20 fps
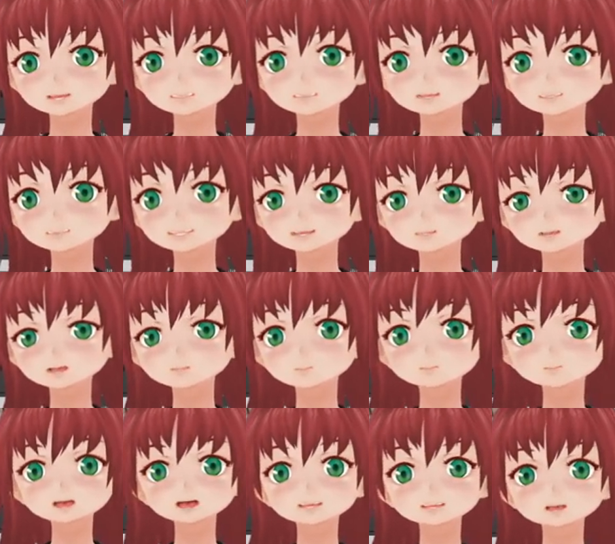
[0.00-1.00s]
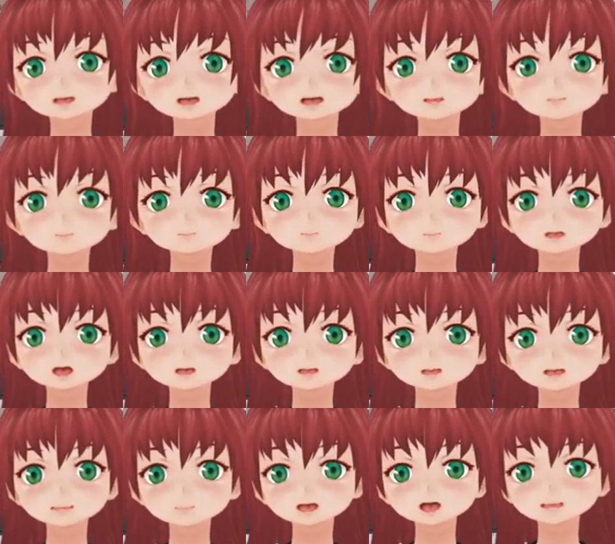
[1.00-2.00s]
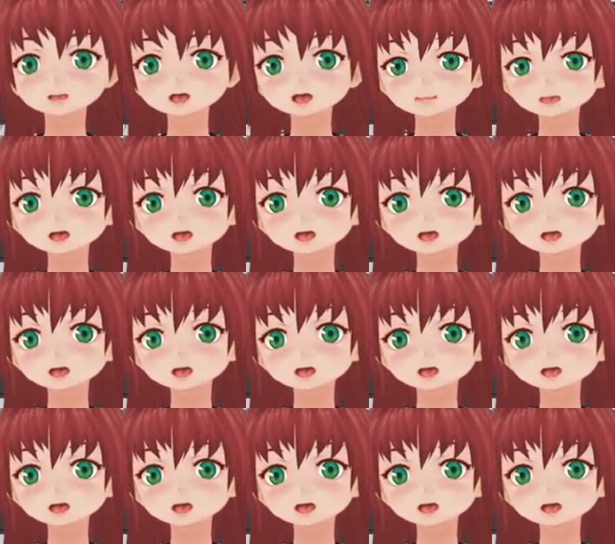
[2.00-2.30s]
As I said in the beginning, the VRM files